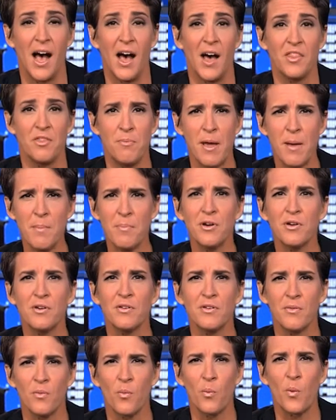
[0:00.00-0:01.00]
the
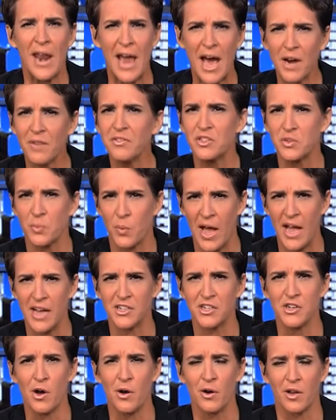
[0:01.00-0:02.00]
paper went out of its way
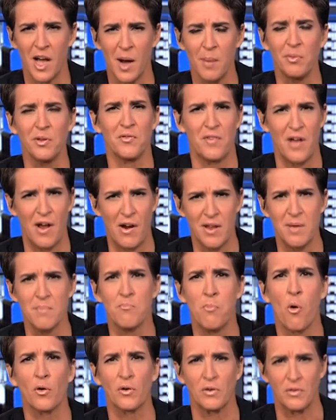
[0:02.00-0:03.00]
to note a couple of very
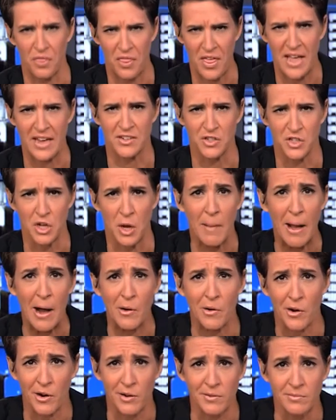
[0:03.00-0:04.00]
important things
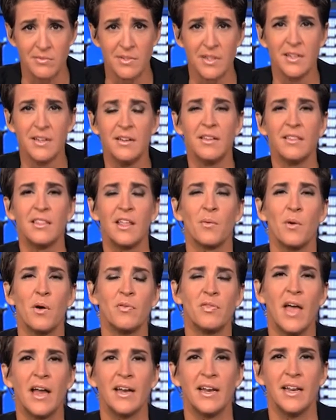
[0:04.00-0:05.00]
about her. They
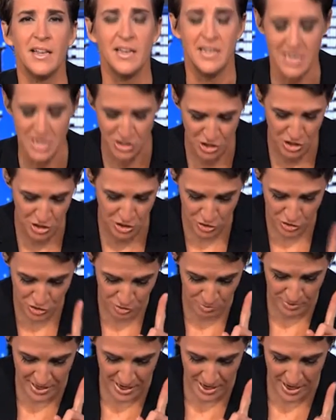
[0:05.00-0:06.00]
wrote that in addition
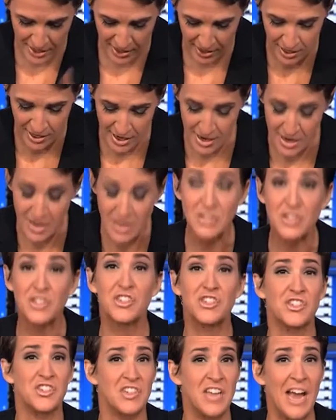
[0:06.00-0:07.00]
to being
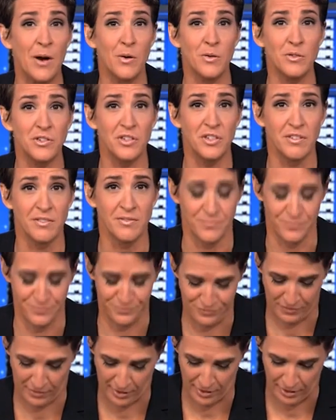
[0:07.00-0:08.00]
stout,
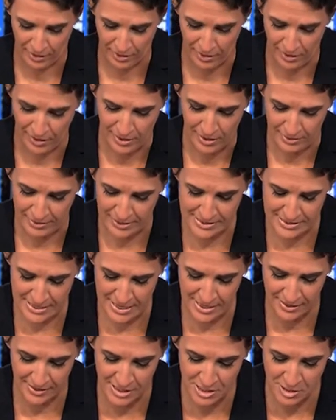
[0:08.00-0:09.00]
they
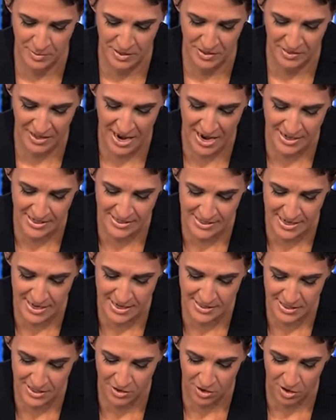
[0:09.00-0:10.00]
said Elizabeth Cady
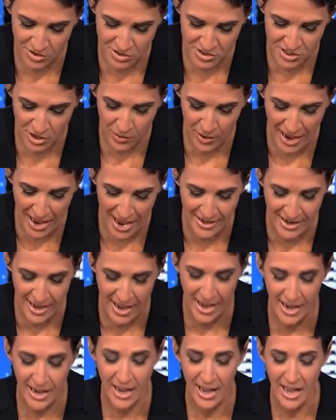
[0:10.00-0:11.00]
Stanton also had
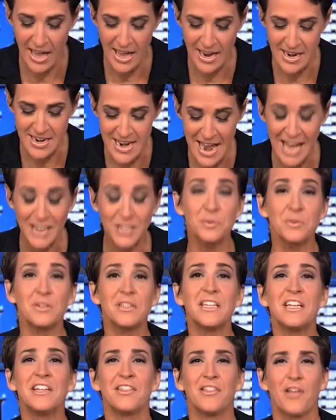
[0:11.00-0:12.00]
a
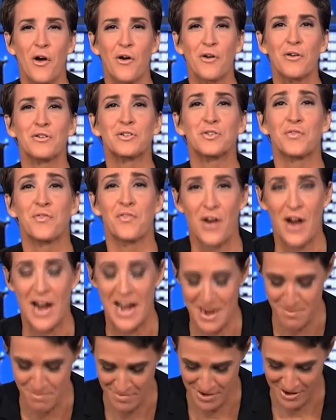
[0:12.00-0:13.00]
naturally large
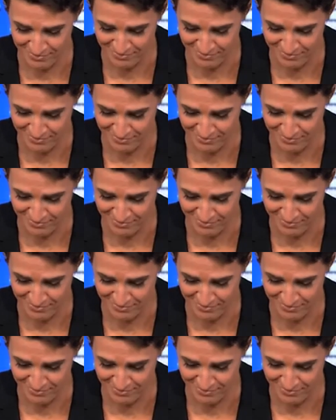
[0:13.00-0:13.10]
frame.